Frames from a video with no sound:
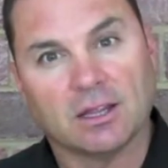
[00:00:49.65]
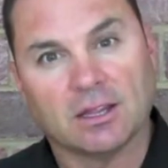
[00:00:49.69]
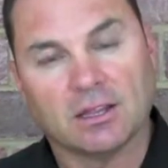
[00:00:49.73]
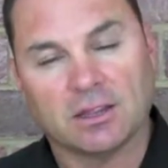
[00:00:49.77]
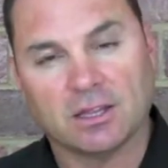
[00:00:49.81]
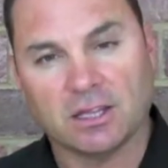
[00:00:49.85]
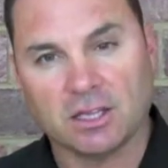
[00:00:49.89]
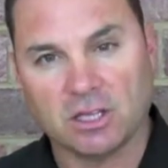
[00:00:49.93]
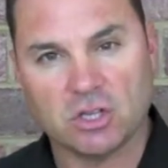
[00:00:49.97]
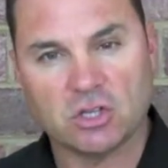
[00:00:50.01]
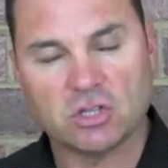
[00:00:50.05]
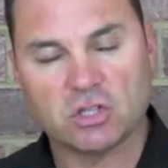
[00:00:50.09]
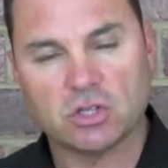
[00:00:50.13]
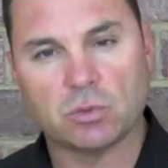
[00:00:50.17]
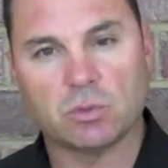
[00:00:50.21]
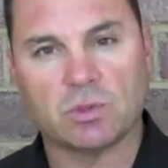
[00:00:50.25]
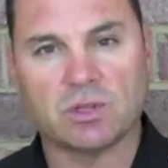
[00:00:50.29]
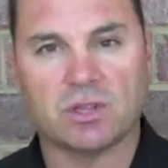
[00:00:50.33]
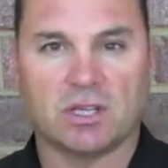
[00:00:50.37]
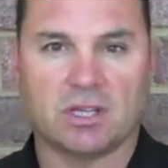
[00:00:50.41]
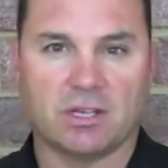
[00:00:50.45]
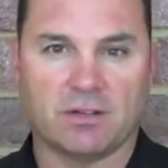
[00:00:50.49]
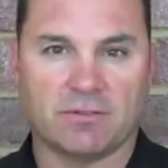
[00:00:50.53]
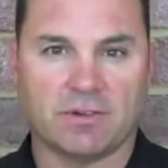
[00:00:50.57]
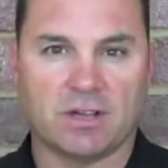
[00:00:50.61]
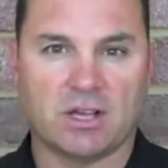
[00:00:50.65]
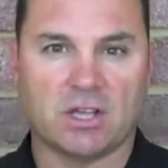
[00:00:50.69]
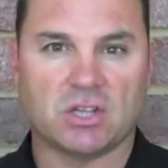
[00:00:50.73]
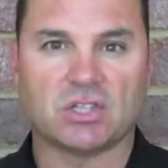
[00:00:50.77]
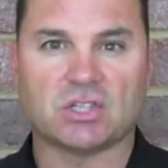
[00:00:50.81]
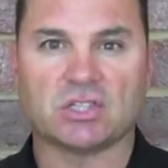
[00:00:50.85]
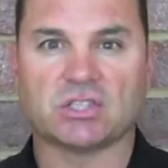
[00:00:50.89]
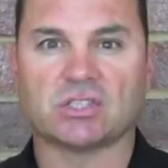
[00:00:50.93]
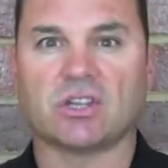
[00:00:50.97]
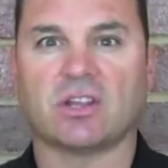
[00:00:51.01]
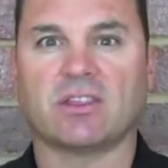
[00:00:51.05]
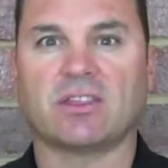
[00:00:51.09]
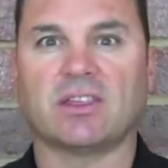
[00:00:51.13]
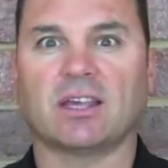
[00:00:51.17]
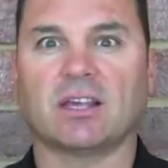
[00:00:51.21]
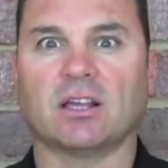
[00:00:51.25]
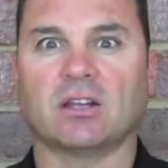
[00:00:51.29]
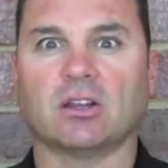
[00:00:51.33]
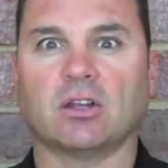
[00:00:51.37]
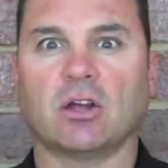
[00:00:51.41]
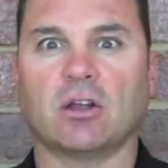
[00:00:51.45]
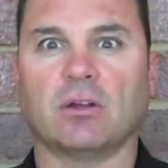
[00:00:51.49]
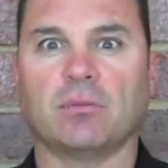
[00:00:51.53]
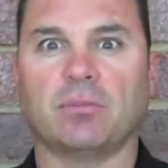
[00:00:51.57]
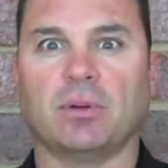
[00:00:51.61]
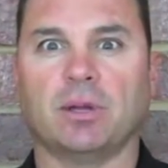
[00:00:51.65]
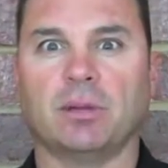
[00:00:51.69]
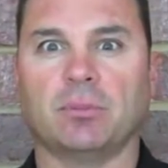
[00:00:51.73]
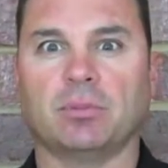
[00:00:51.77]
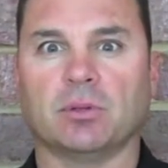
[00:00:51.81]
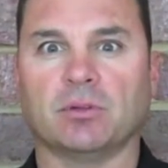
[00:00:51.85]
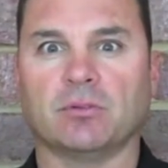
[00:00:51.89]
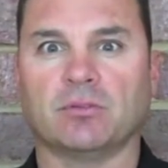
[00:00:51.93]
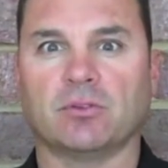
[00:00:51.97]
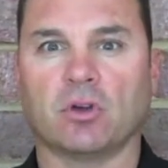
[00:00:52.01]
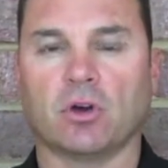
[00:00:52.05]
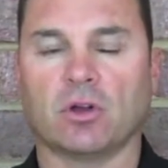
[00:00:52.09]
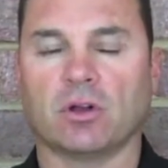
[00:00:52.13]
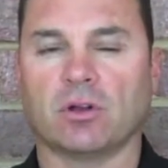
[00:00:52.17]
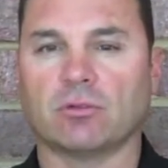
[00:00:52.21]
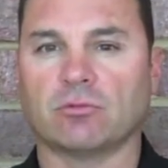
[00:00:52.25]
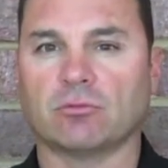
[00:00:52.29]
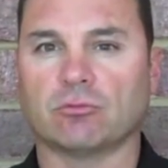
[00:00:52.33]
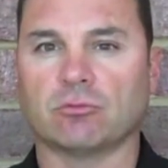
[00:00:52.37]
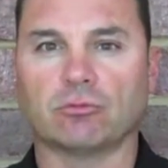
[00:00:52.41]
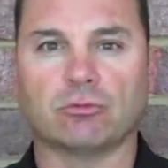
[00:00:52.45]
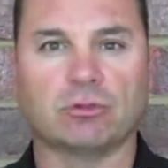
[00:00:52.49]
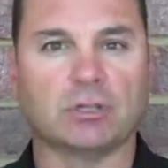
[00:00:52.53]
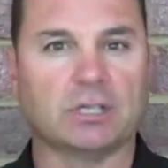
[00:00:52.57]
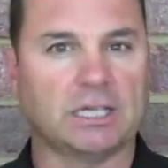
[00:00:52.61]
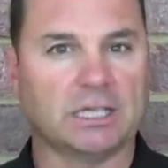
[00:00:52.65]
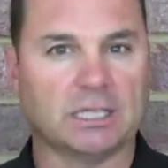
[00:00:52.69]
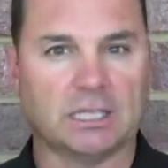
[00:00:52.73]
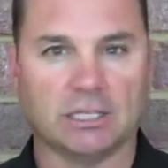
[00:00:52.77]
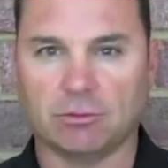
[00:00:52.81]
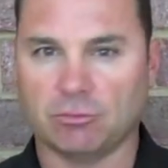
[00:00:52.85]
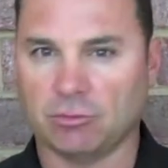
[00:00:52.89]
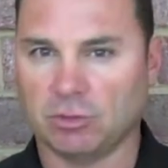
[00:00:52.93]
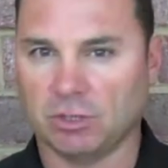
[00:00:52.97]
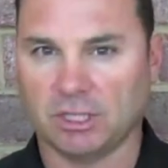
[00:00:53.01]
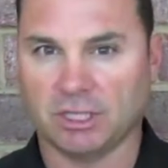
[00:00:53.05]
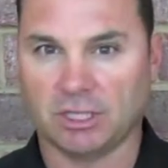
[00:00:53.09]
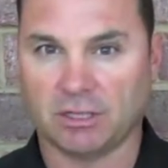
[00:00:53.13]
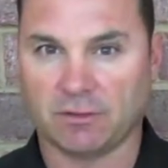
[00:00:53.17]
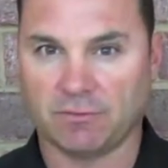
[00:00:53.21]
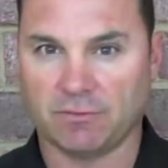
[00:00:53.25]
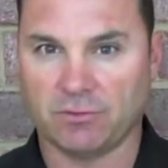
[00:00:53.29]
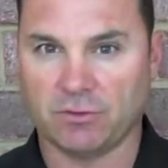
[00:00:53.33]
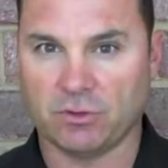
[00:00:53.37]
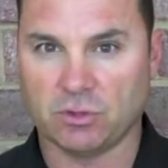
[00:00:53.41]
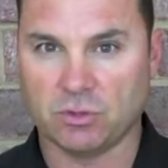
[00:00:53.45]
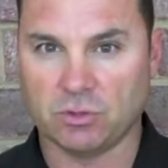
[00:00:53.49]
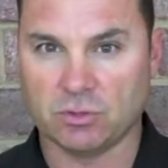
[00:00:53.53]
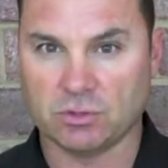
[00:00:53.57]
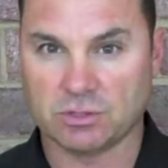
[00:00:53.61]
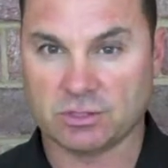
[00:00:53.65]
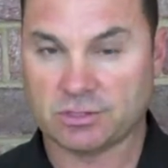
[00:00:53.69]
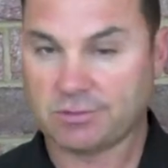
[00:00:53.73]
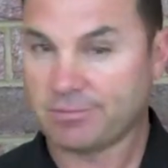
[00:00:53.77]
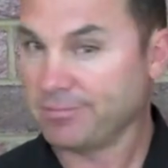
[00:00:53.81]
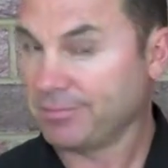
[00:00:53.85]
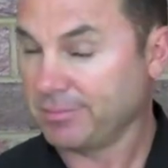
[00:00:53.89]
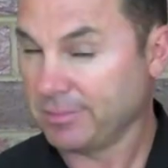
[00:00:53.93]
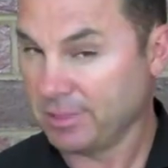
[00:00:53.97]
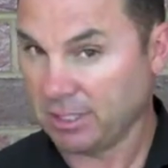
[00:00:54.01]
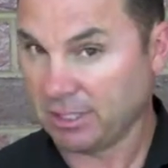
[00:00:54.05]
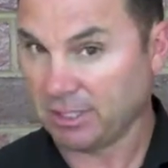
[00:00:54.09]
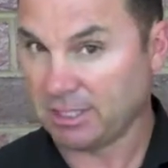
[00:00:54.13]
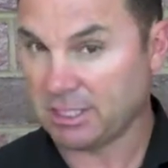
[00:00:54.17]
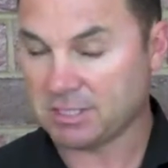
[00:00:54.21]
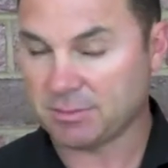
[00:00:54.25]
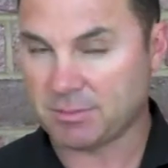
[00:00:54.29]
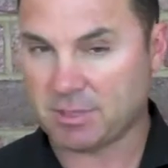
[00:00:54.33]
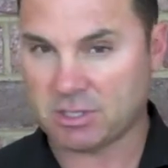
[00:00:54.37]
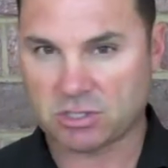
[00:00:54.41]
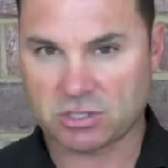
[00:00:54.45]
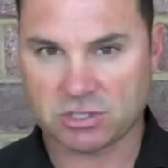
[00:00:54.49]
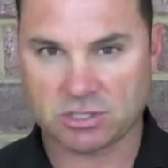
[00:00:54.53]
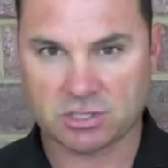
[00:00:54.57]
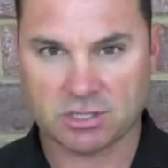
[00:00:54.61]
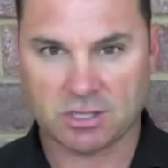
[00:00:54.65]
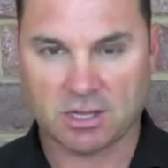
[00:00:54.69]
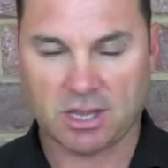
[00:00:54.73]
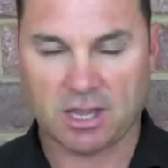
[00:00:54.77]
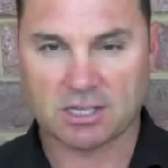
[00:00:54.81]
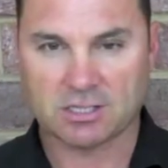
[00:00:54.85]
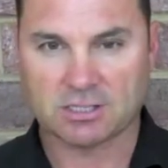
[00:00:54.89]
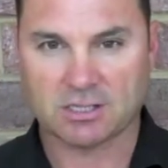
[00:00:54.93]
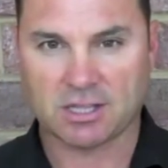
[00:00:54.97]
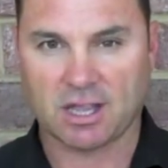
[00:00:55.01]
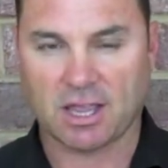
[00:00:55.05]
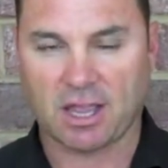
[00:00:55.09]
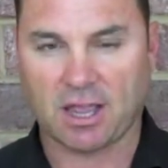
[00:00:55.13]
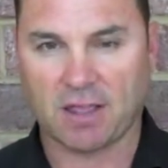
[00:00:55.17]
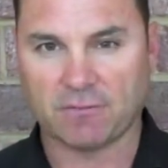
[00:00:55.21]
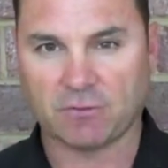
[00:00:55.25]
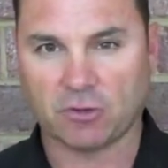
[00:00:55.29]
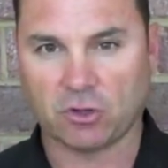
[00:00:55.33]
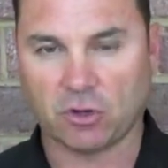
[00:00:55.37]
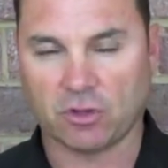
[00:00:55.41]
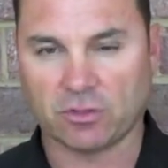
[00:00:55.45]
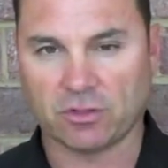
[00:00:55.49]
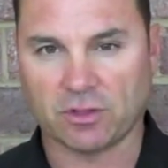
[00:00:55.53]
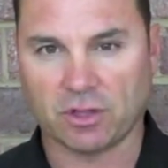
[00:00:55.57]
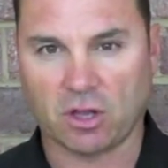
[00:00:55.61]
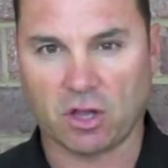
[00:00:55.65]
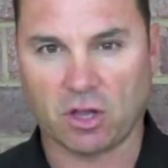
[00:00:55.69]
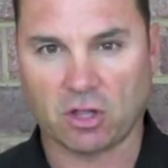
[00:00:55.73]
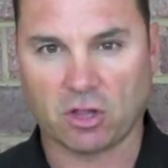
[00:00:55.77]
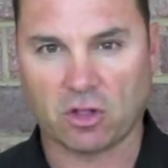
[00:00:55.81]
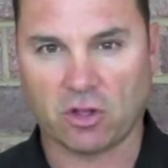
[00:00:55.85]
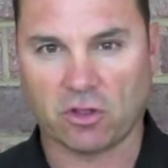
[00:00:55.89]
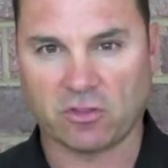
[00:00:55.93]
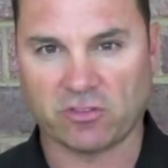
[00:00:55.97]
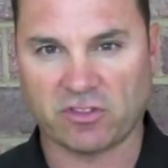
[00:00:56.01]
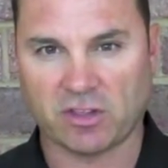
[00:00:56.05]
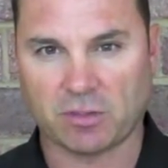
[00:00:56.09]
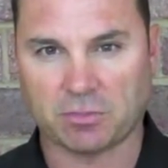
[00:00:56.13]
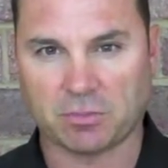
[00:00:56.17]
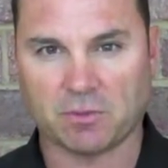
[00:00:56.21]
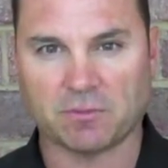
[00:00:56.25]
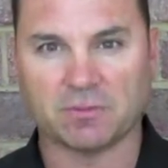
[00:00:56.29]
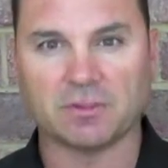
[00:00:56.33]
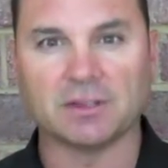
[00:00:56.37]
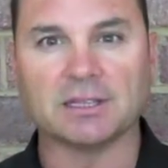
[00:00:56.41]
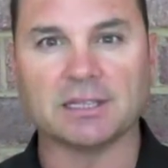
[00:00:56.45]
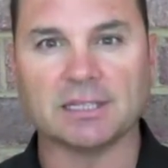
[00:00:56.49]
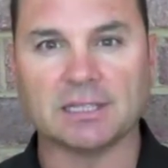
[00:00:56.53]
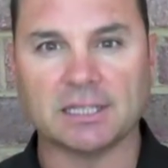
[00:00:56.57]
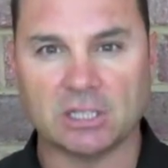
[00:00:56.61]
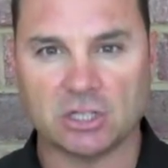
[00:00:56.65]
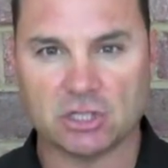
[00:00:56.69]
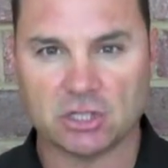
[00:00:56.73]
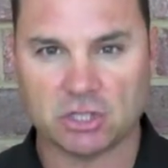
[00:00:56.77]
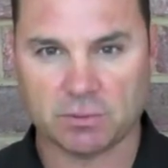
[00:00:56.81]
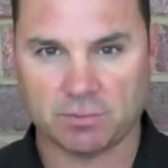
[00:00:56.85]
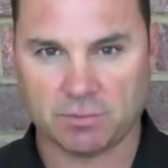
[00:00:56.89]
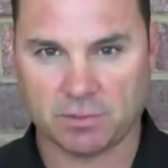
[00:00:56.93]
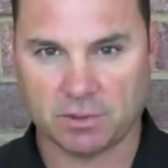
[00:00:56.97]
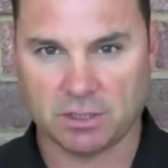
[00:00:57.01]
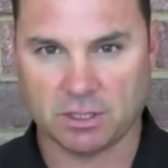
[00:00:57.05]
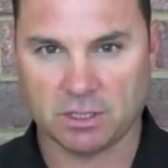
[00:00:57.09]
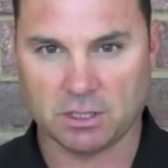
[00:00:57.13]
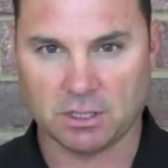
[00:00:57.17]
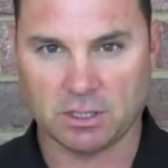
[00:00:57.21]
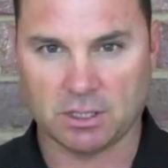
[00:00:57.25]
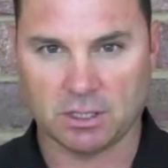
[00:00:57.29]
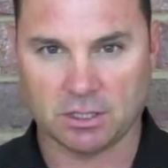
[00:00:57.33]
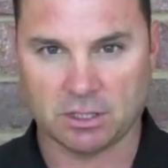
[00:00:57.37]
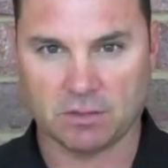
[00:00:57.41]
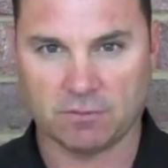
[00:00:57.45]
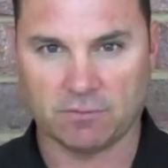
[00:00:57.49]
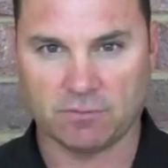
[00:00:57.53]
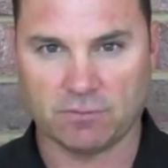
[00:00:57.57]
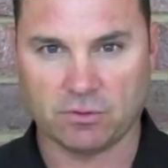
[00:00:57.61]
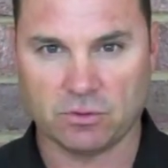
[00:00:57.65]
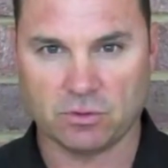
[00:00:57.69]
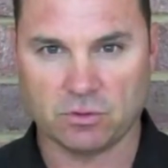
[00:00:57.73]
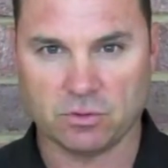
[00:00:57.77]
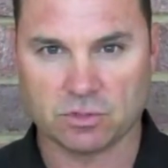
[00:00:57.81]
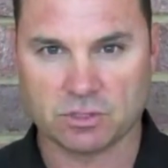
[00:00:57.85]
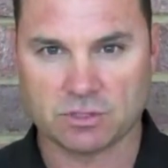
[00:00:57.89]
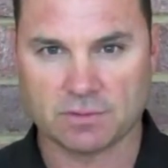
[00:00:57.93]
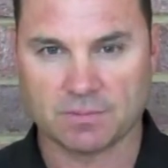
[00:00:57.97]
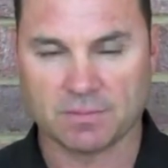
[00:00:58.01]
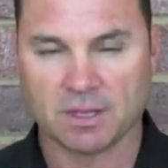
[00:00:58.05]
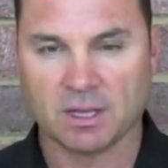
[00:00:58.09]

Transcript: The issue with innovation is I think a lot of people have got it really, really confused, nearly as much as they have got the concept of leadership confused.